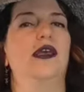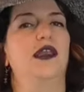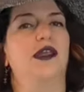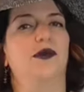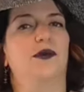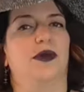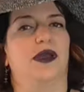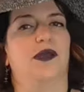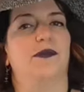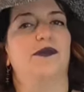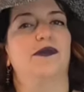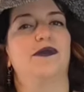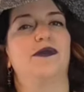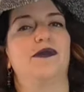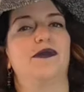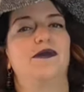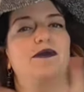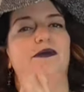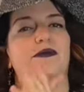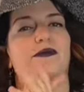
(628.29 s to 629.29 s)
Anyway,
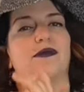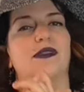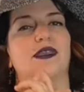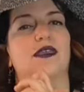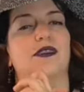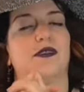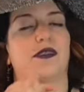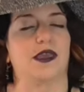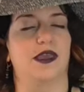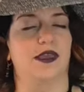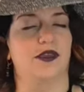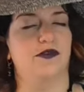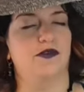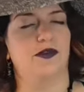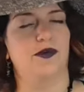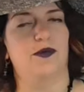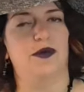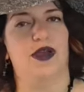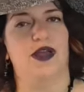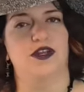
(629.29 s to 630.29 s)
Thank you
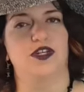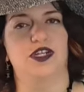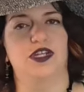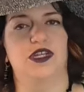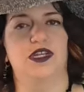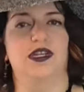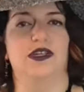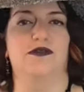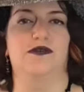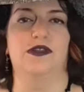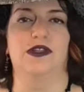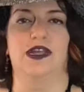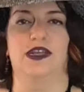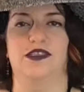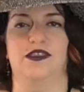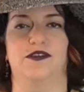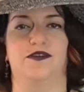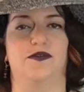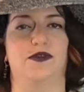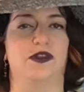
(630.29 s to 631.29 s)
for watching. If you
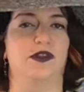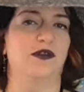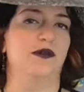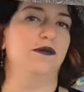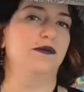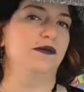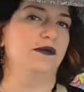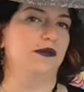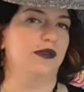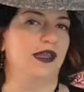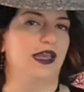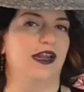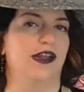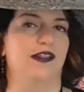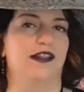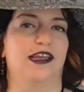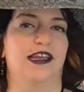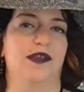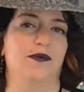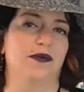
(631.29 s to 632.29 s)
like this video, hit
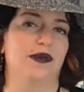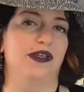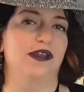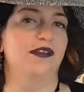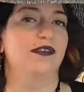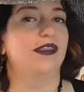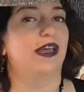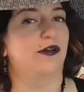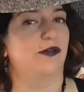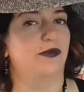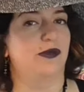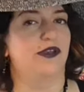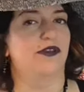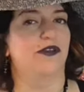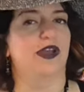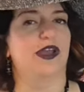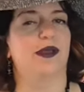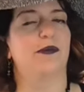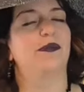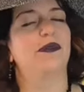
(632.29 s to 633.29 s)
a like button. That would be
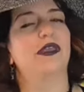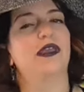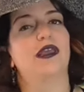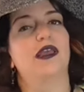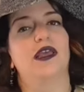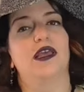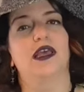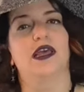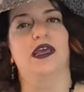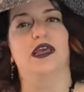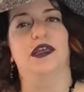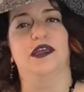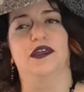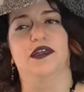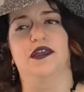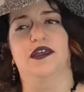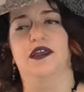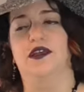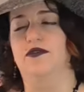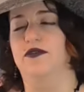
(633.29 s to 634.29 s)
great.
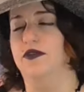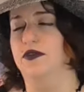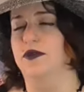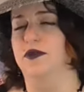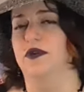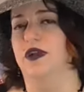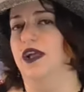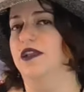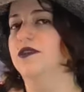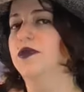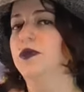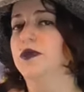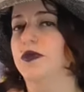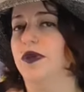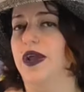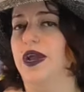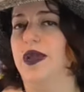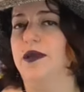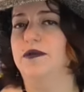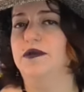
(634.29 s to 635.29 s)
Uh, if you are not
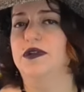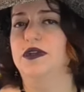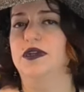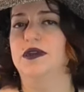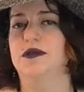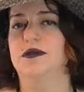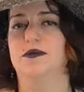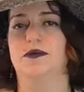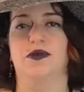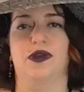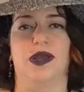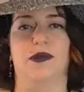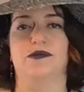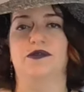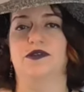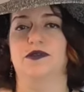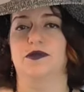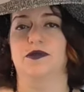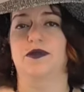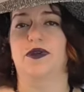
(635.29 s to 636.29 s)
subscribed,
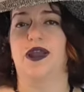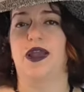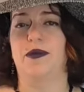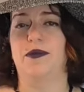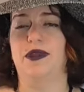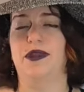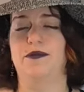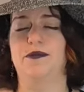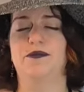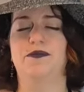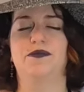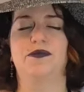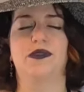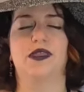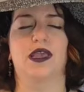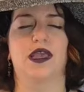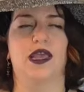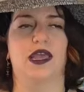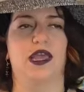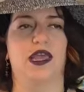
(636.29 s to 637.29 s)
perhaps subscribing,
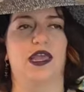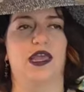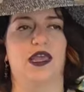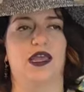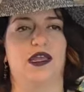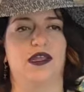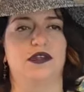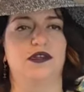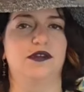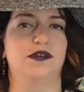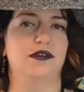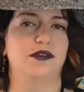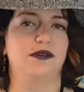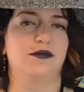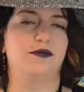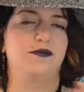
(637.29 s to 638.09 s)
and